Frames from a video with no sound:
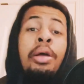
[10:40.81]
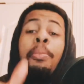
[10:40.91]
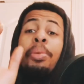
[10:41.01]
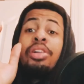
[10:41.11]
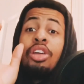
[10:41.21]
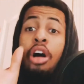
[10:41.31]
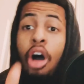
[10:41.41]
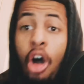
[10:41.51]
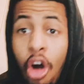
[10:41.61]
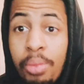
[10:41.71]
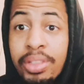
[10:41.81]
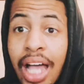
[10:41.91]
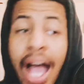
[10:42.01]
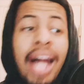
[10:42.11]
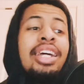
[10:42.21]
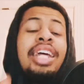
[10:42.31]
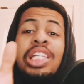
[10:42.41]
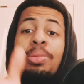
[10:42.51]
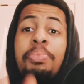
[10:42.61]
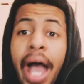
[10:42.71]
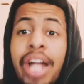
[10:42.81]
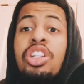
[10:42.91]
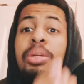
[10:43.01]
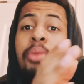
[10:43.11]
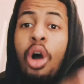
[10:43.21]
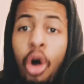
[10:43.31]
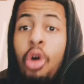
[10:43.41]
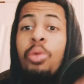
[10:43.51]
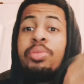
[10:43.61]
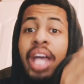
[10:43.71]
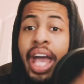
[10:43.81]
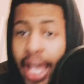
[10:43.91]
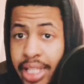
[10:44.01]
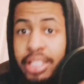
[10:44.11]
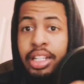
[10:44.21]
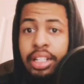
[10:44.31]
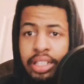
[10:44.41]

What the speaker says: But the arm talent is Patrick Mahomes-esque.